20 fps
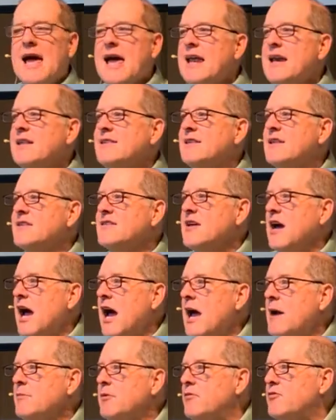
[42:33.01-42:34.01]
And at the
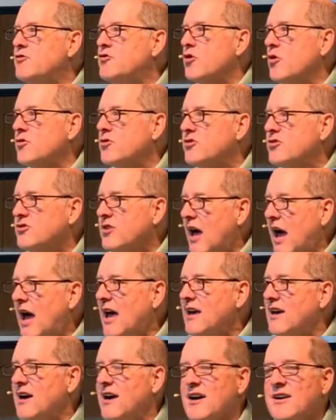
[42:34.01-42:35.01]
time of
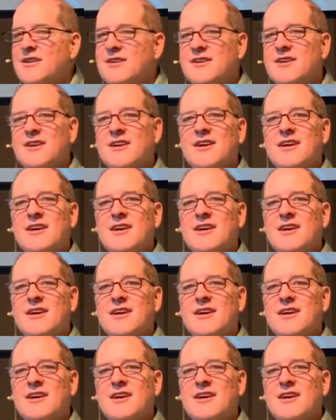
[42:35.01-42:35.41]
Josiah,